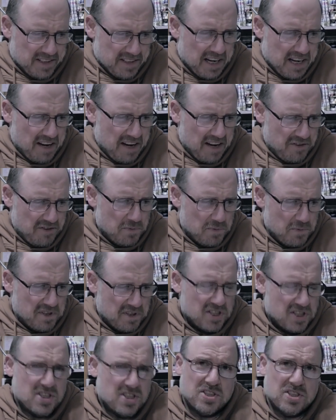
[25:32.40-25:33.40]
covered with a
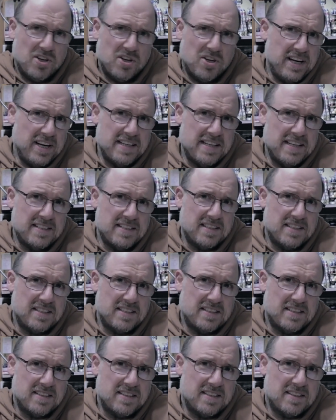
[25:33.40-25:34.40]
slight
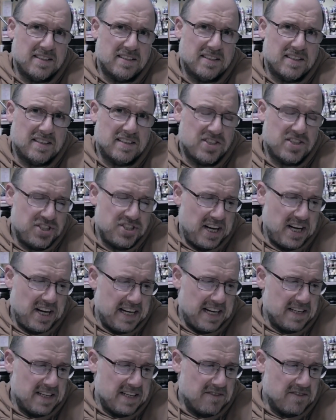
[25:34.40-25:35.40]

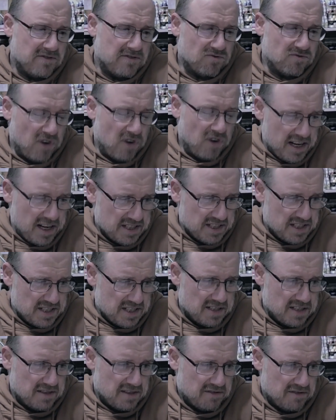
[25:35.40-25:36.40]
sheen of
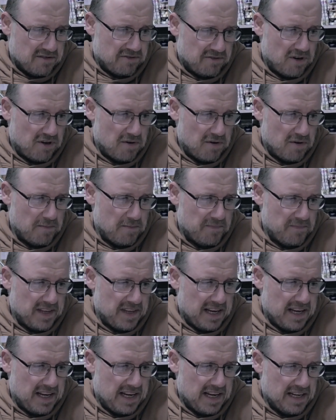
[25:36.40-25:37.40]
rust from
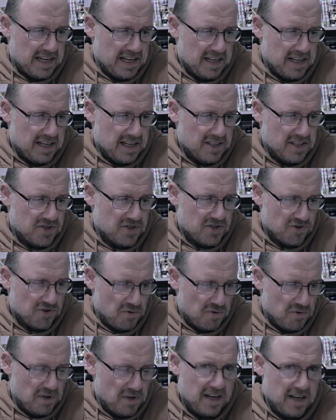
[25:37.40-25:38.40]
the uh,
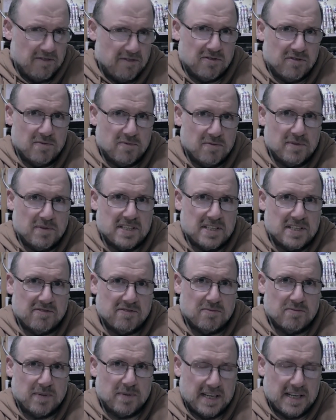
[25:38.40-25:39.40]
trawler and from the
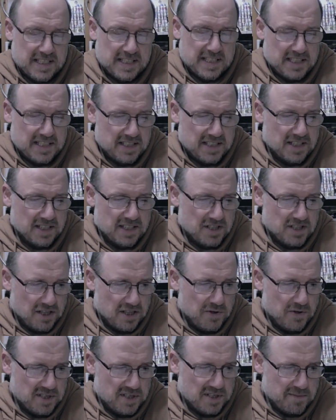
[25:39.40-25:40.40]
different places that
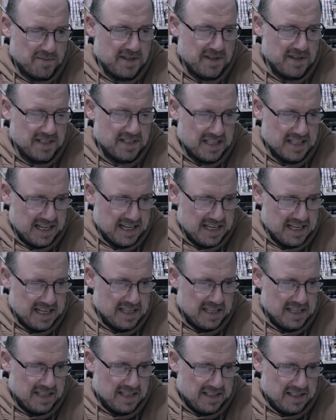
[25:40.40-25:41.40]
Tulu has spent the day.
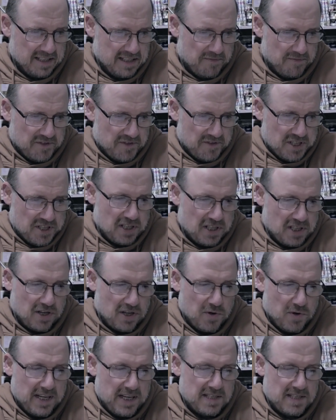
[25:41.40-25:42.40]

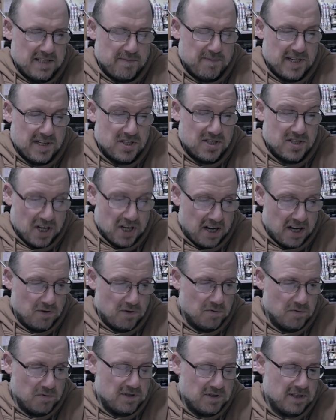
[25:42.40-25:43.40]
Tulu has been
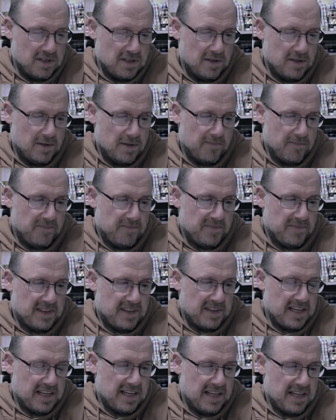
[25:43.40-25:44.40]
told
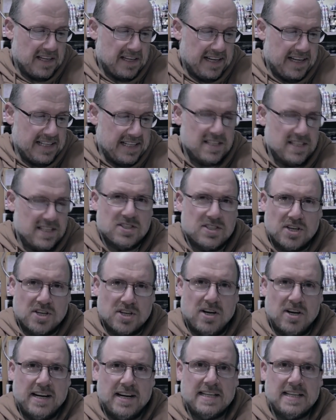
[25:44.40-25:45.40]
that in this
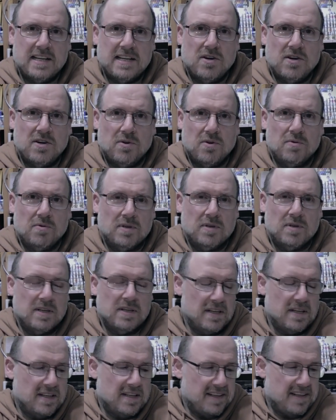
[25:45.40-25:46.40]
tiny little
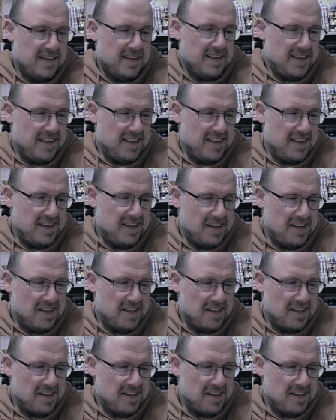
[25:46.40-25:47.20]
uh,